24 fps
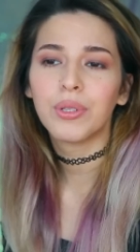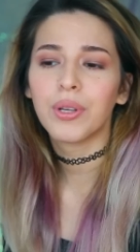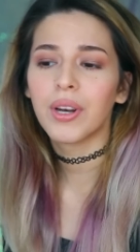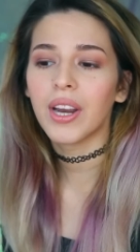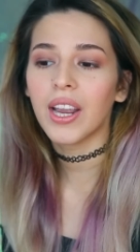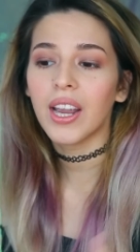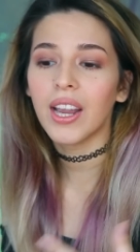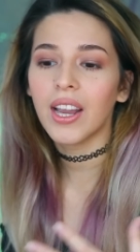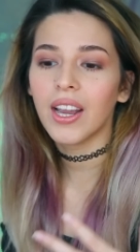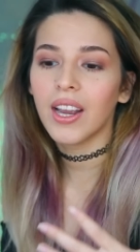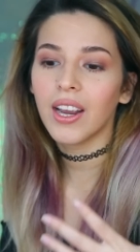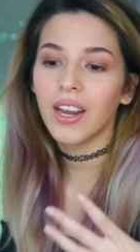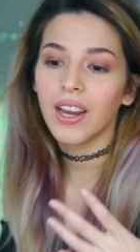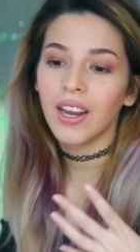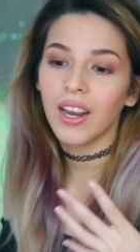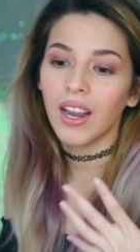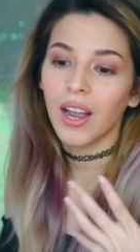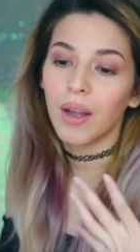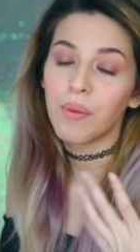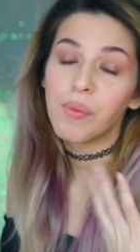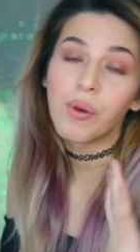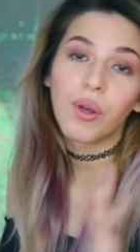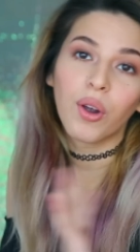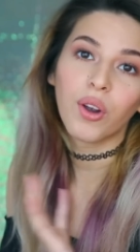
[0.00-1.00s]
Today,
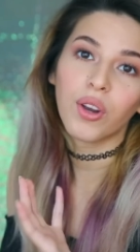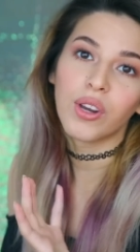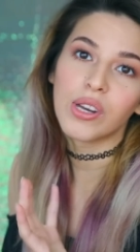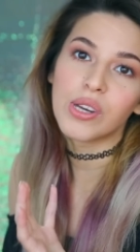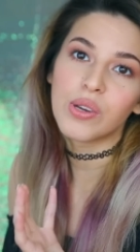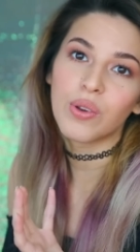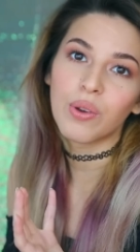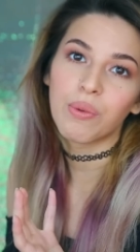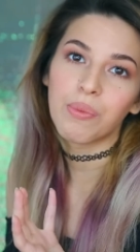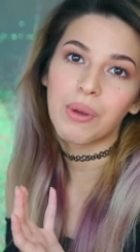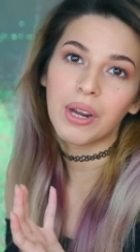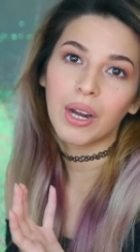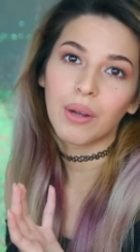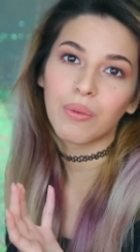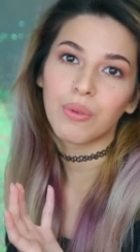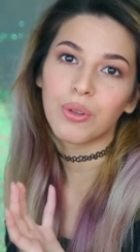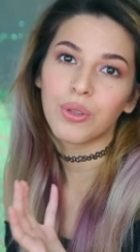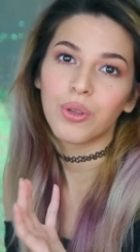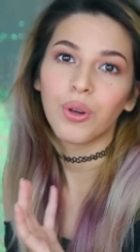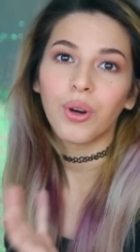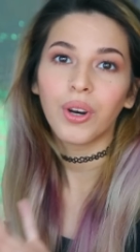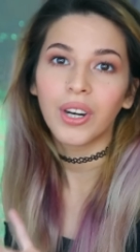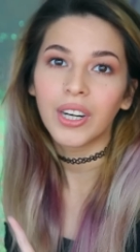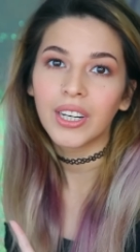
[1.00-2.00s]
I'm not going to do a makeup
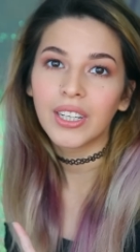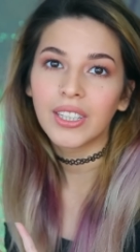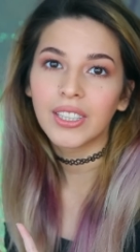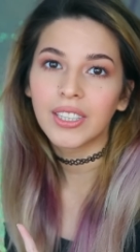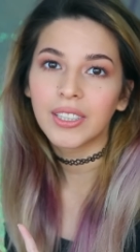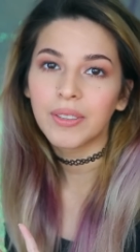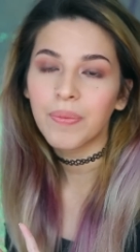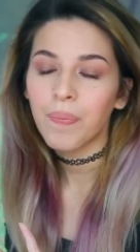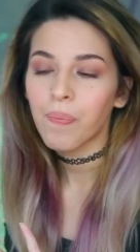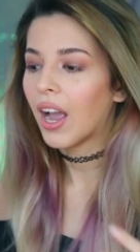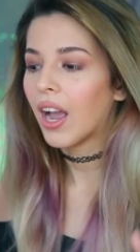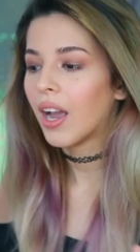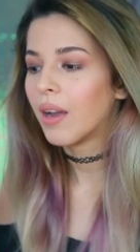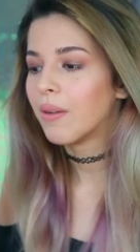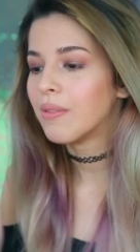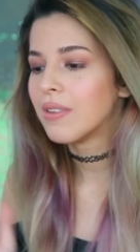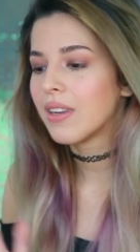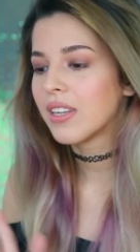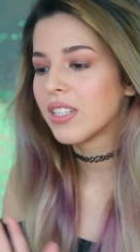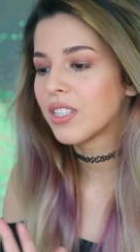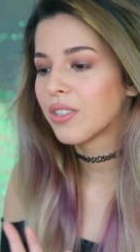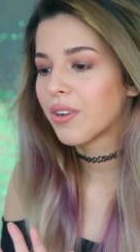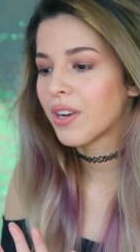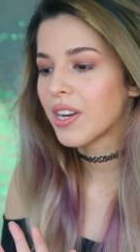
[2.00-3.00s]
tutorial.
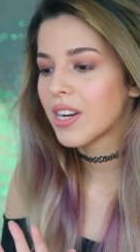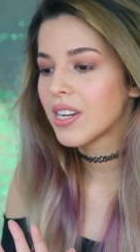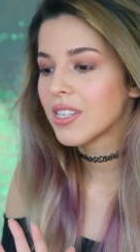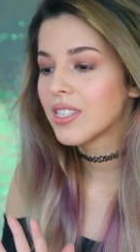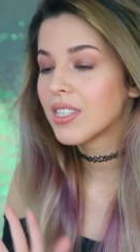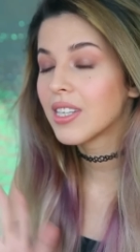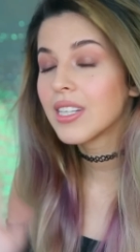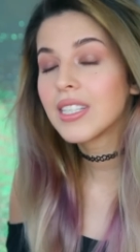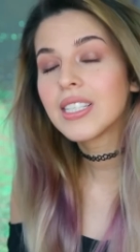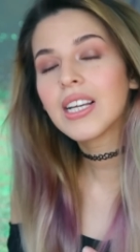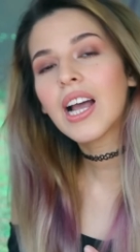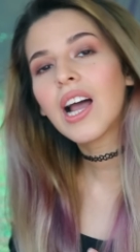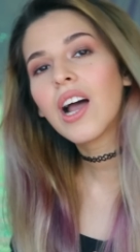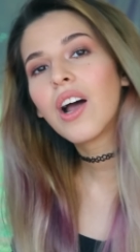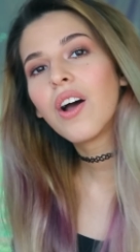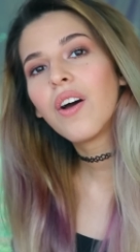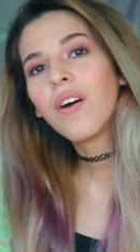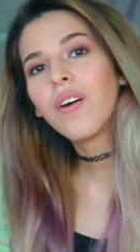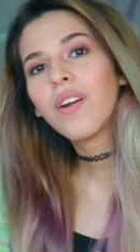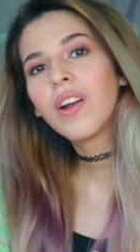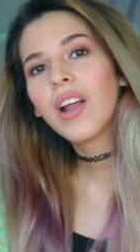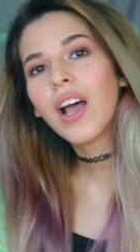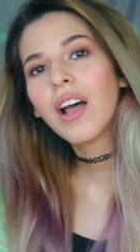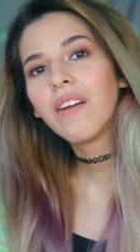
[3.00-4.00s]
I'm just going to sit
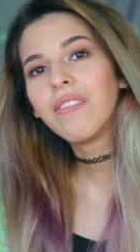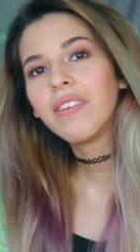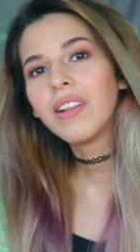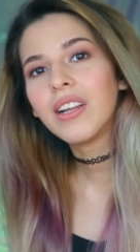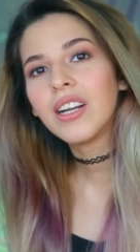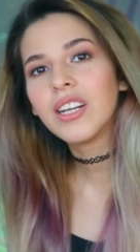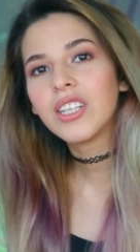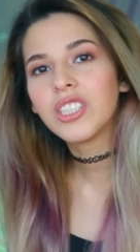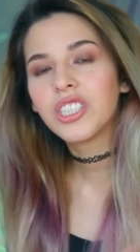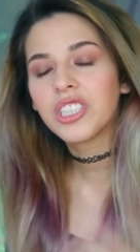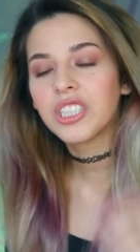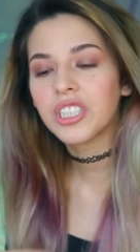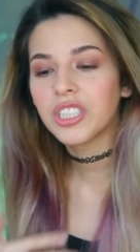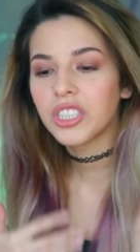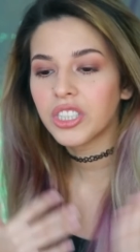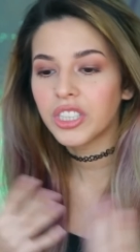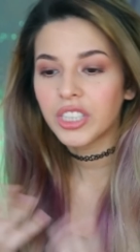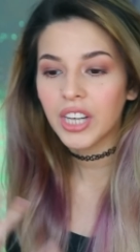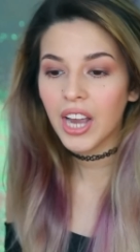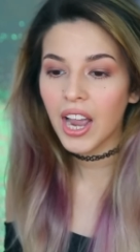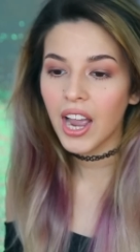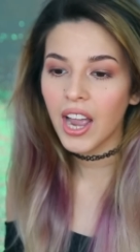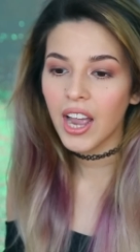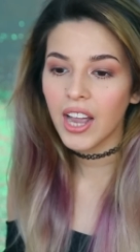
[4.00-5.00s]
down, have a little chit
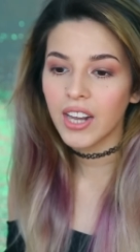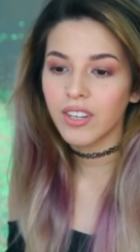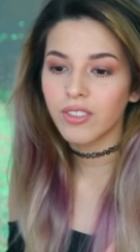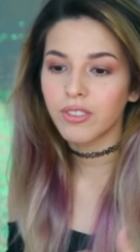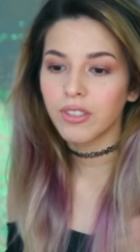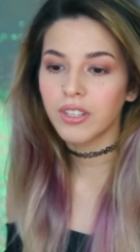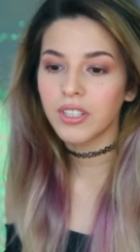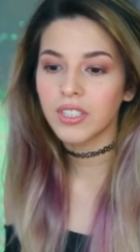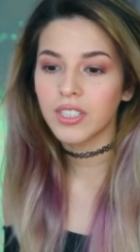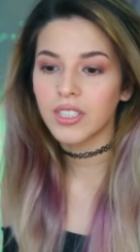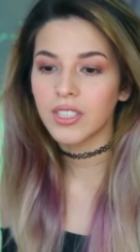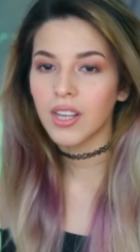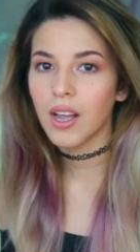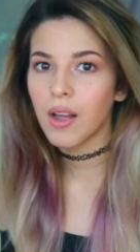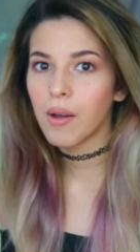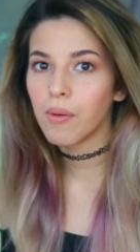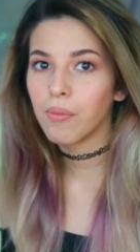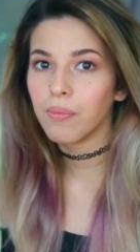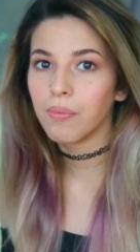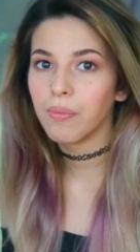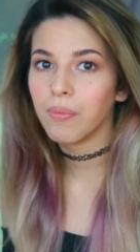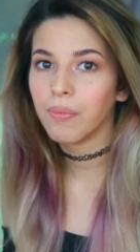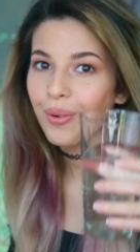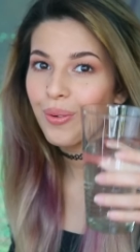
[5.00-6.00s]
chat, drink
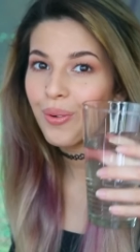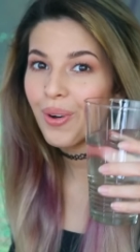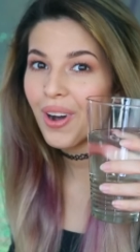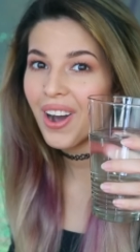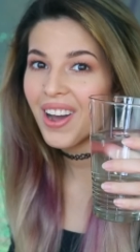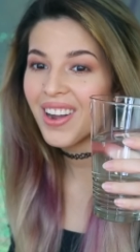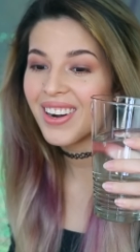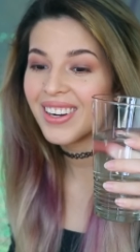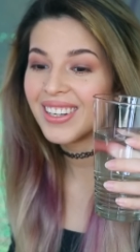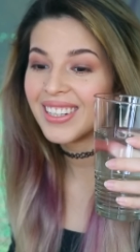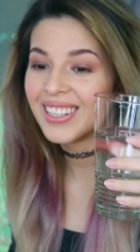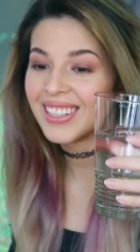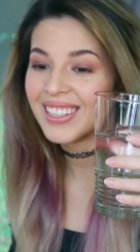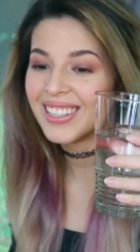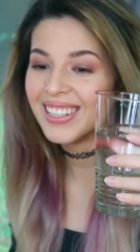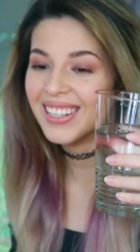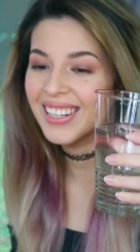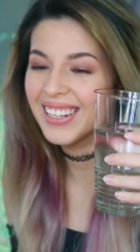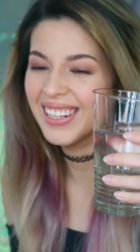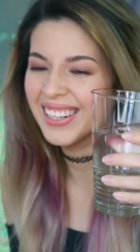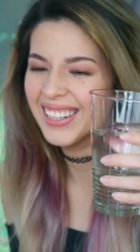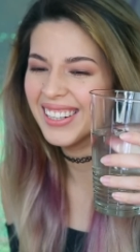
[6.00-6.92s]
some water.